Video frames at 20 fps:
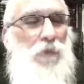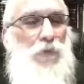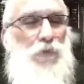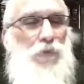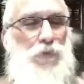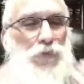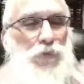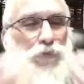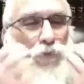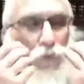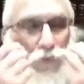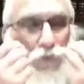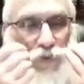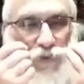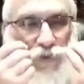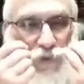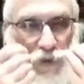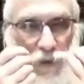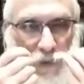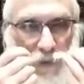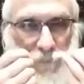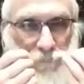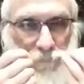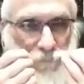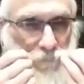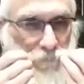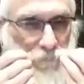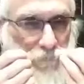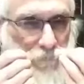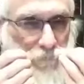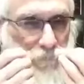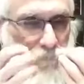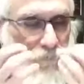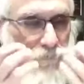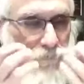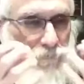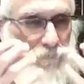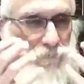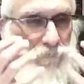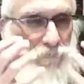Kedusha
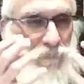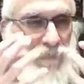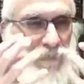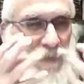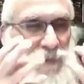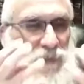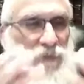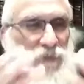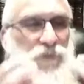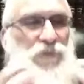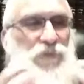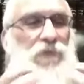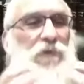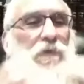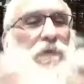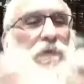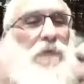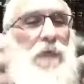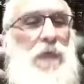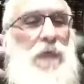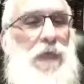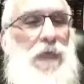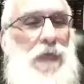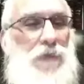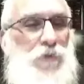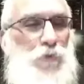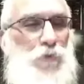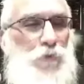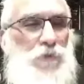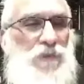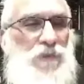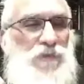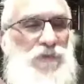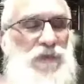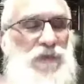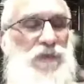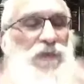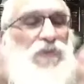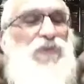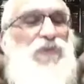is
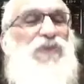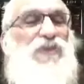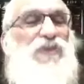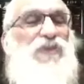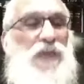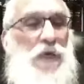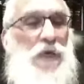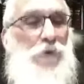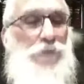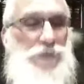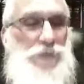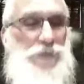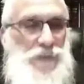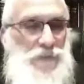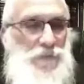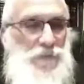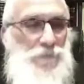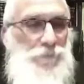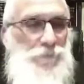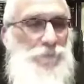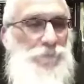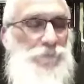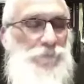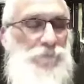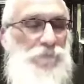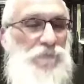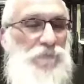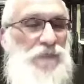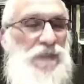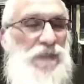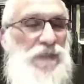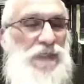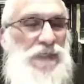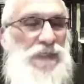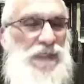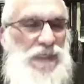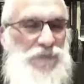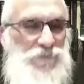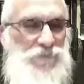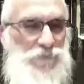unity, sharing.
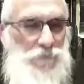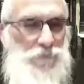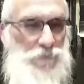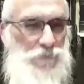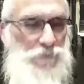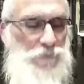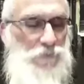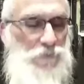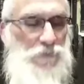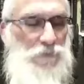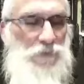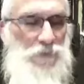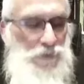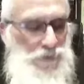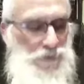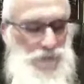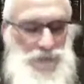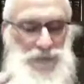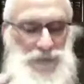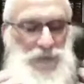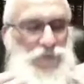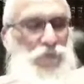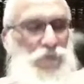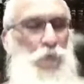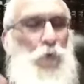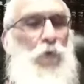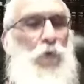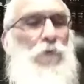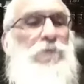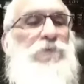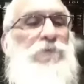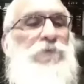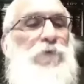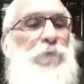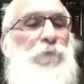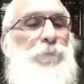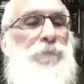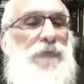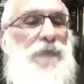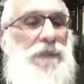Evil is all for
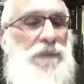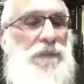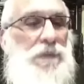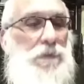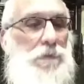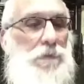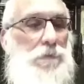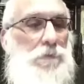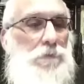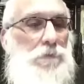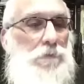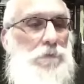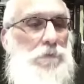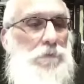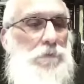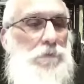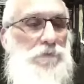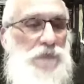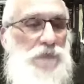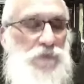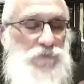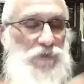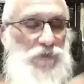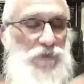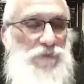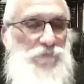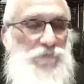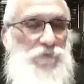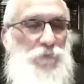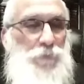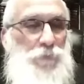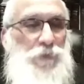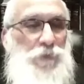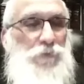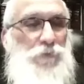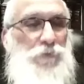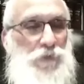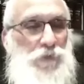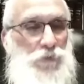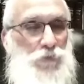me. That's the difference
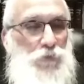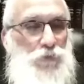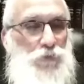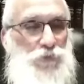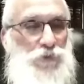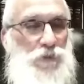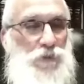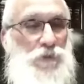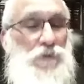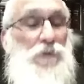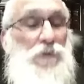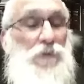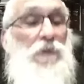between Kedusha,